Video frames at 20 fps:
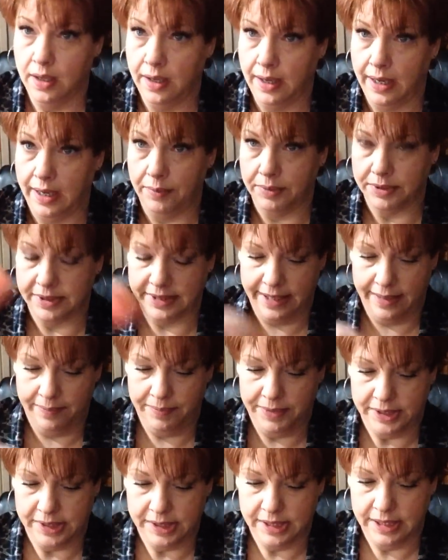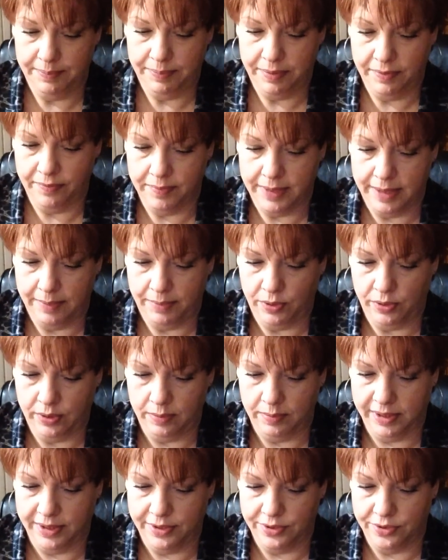I will dab the tip of my Beauty
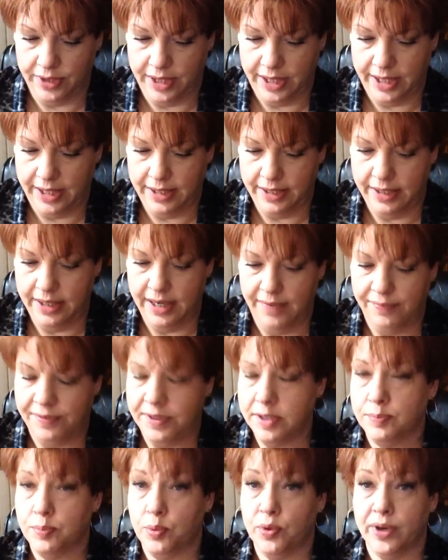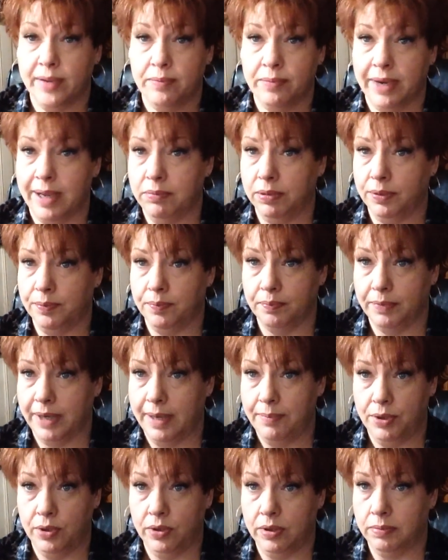Blender in. At this point, my
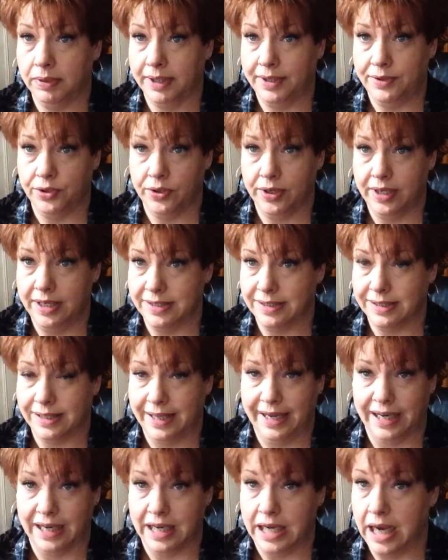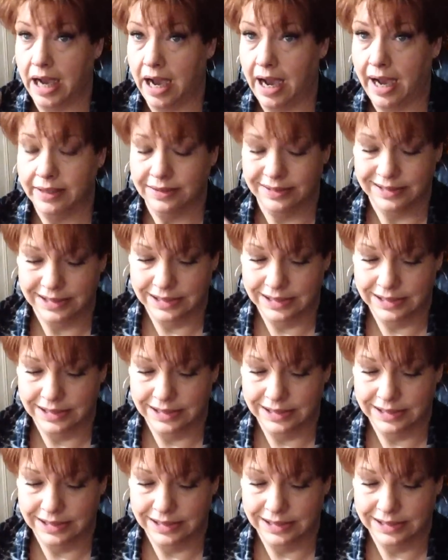Beauty Blender is like not,